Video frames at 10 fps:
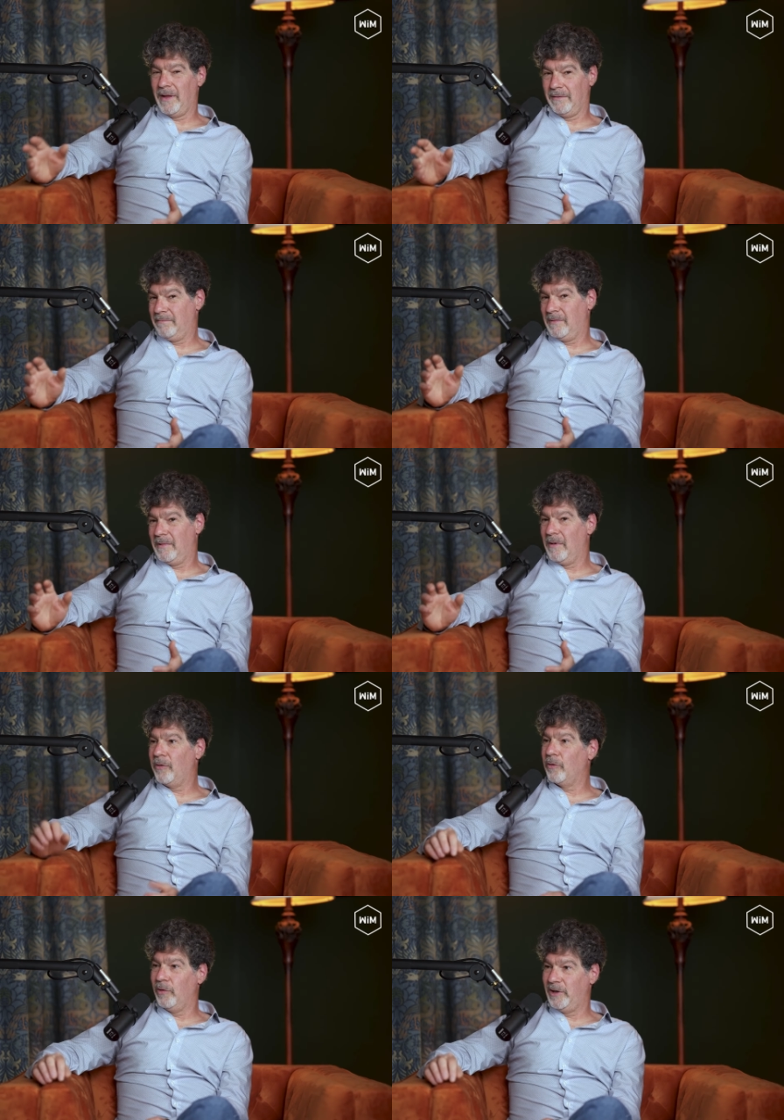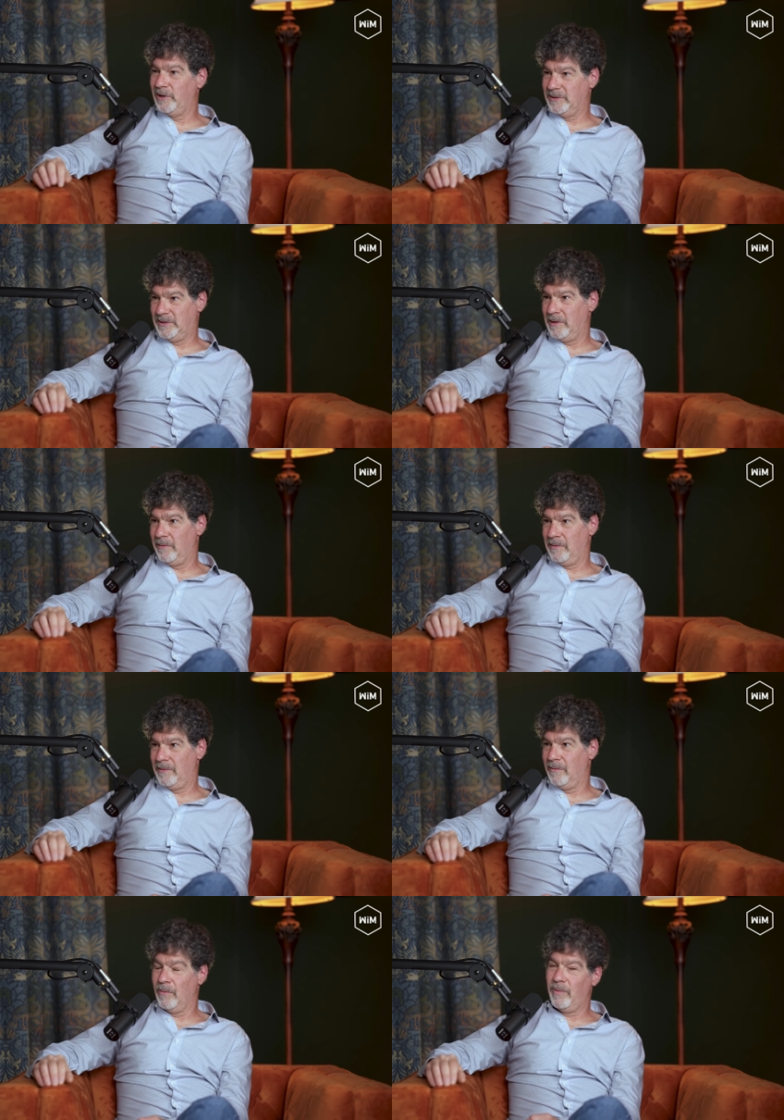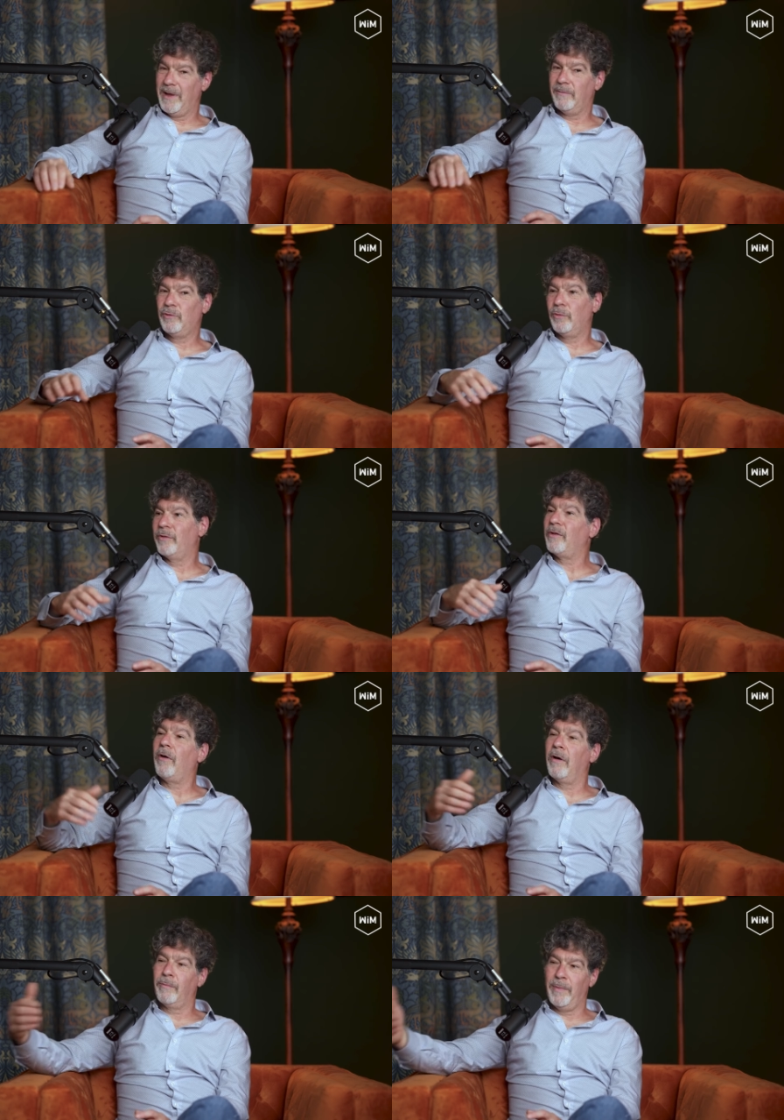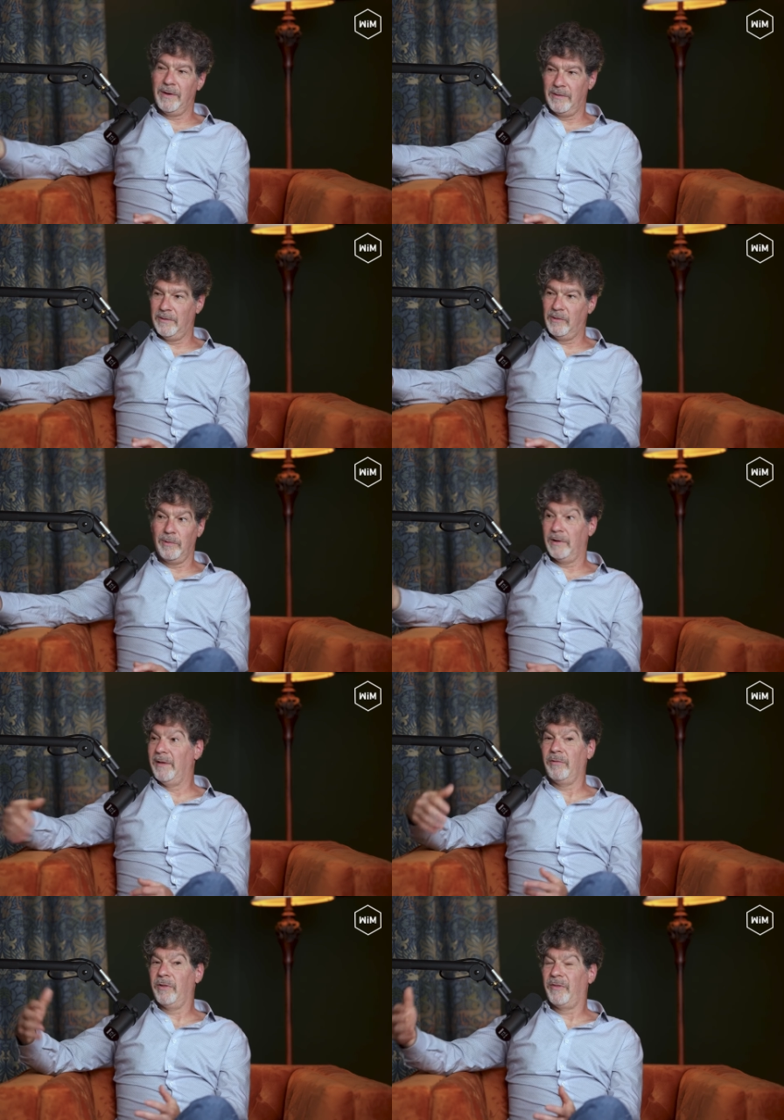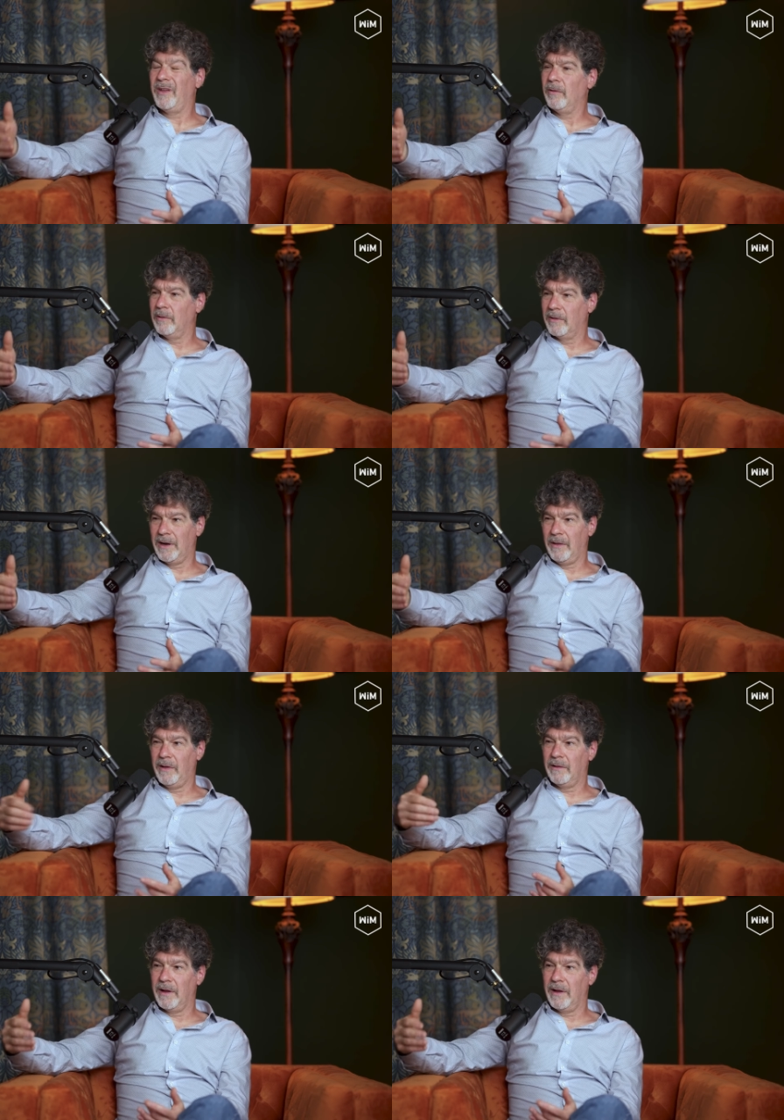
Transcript: that other creatures don't, or we have tools augmented to a level that they don't look anything